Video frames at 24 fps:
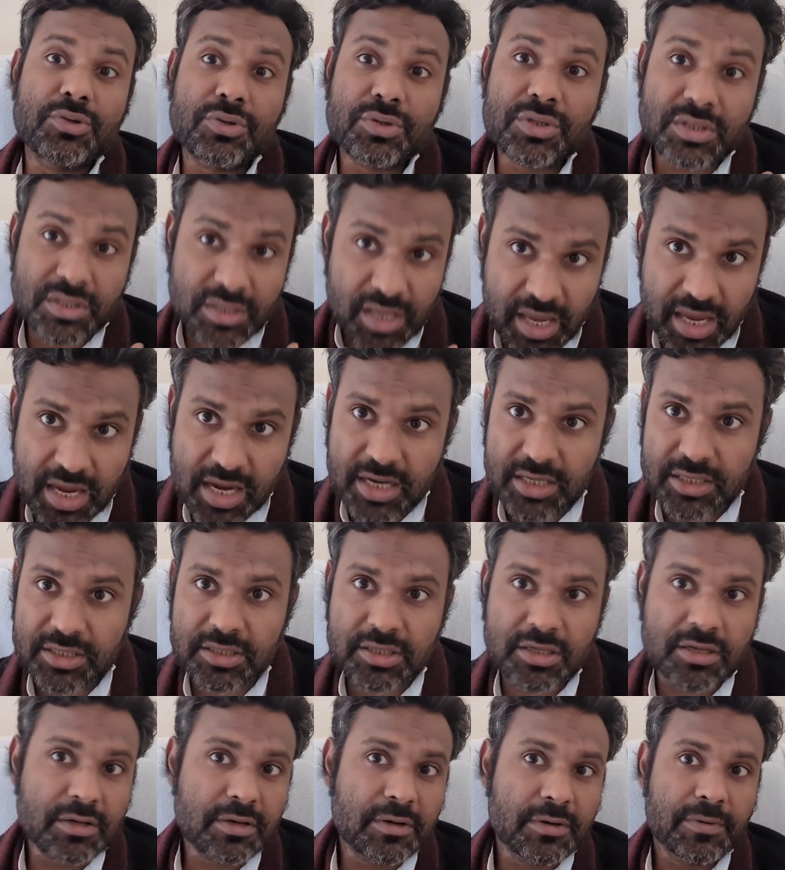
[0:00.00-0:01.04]
to say
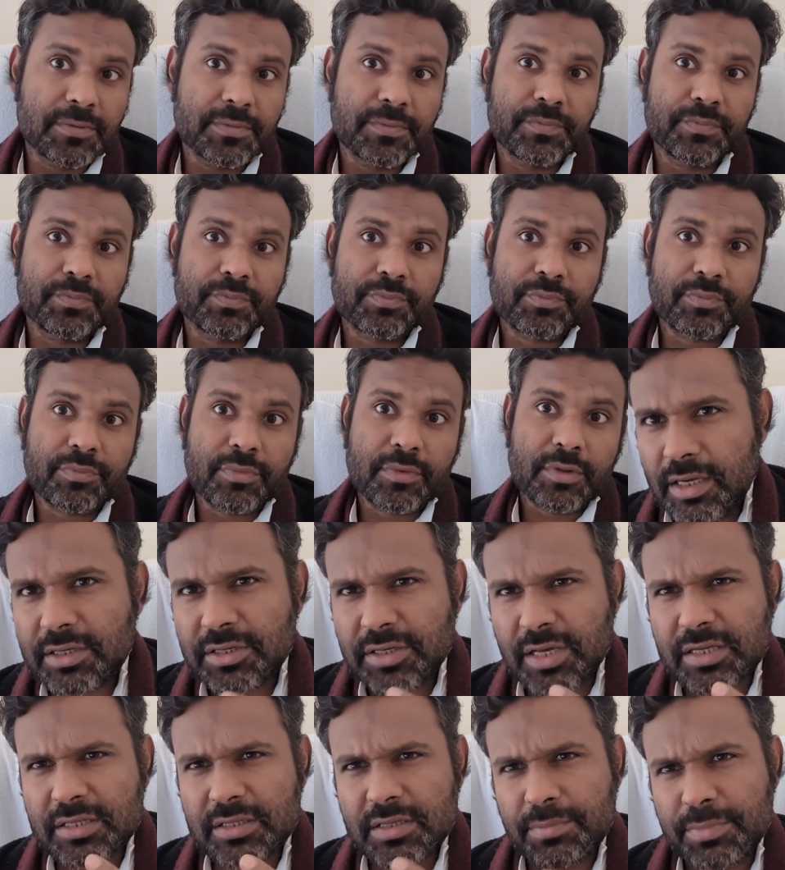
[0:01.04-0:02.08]
it
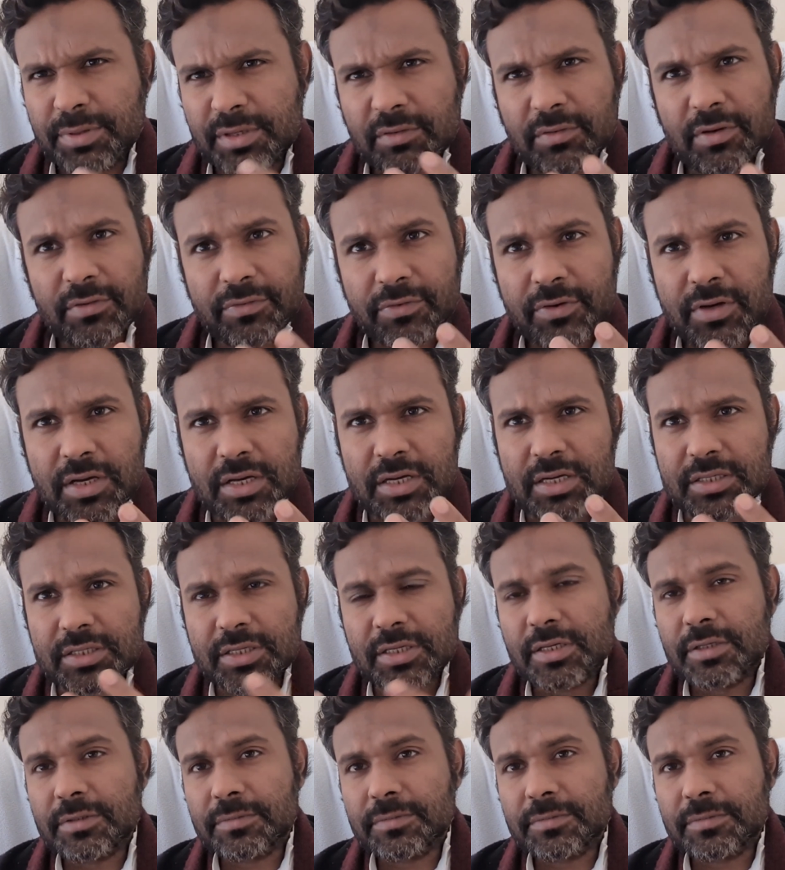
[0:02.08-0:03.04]
takes a bit of effort.